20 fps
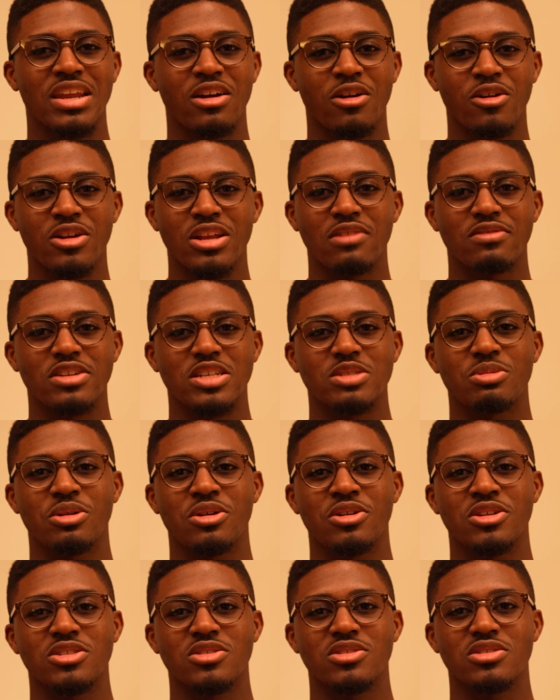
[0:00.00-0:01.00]
I already have
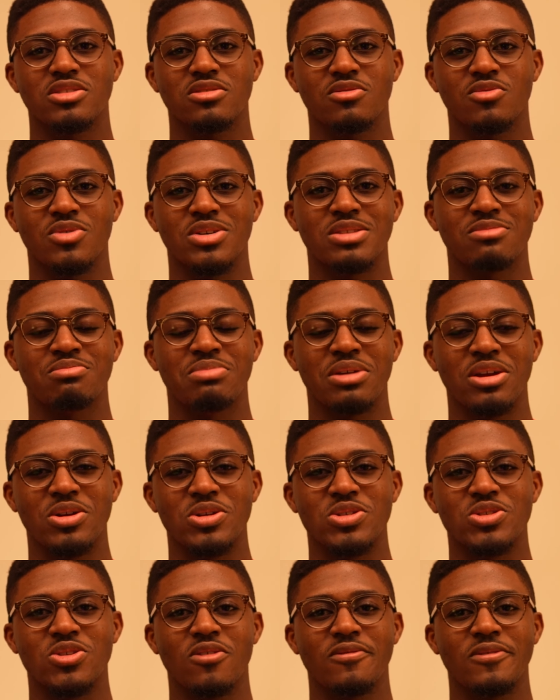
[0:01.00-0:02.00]
experience with
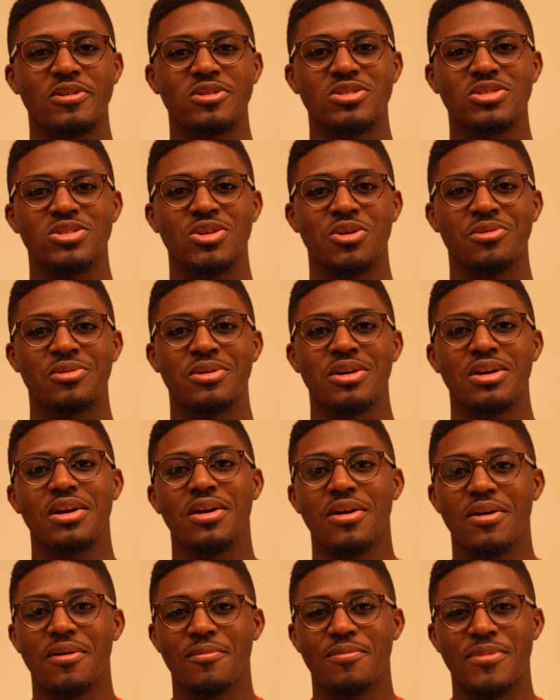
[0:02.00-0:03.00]
bigger servers, so
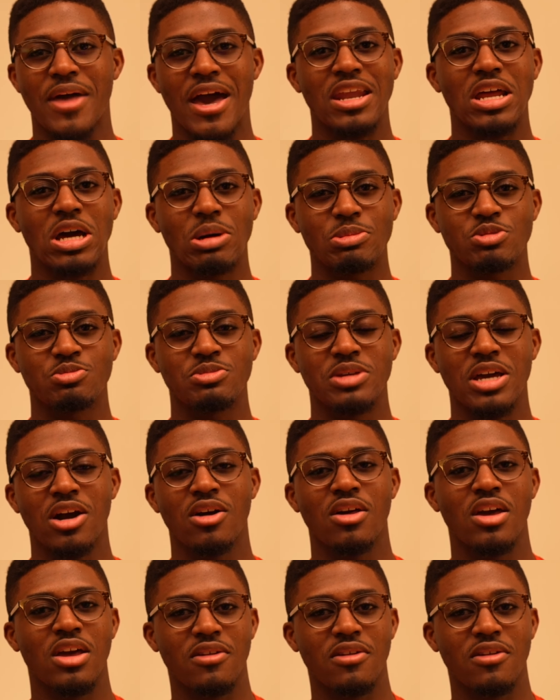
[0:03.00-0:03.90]
that helps me out.